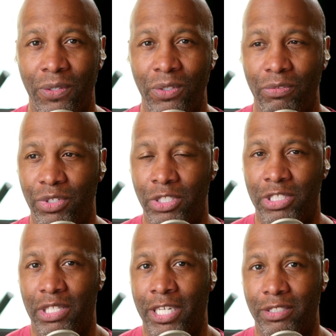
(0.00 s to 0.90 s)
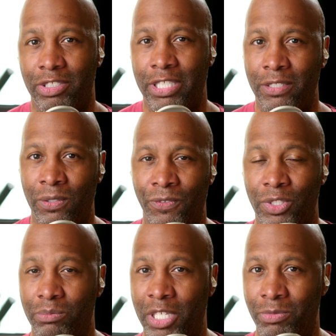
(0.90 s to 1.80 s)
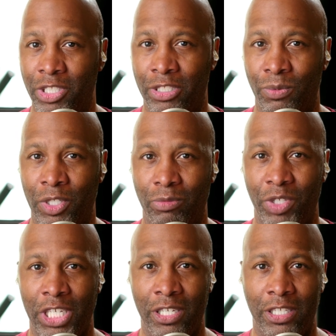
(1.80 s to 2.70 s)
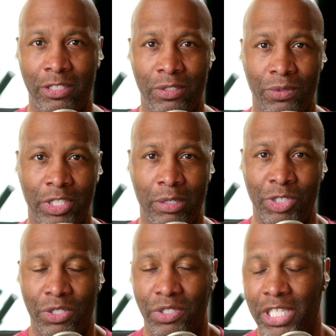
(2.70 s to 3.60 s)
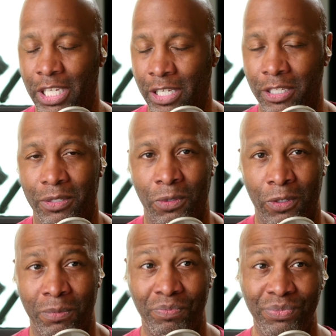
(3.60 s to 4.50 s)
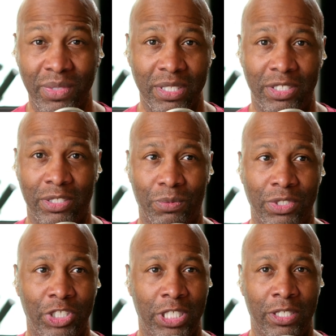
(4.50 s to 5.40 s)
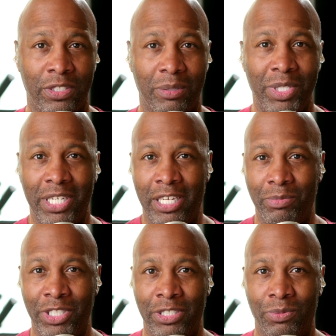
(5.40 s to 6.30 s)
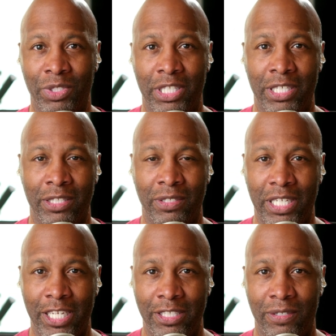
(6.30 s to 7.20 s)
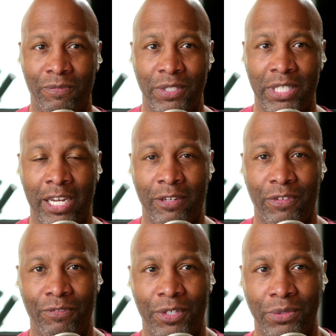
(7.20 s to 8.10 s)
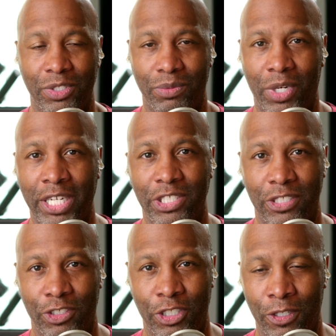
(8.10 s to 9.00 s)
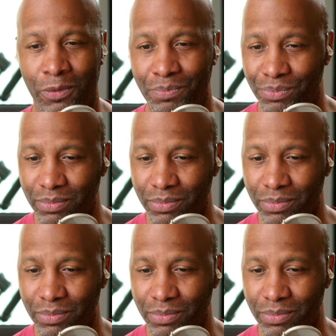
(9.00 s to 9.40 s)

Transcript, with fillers: Or if you just like to send over some images with me and do an image critique, or just want to share some of your images with the other hands on photography folks watching the show,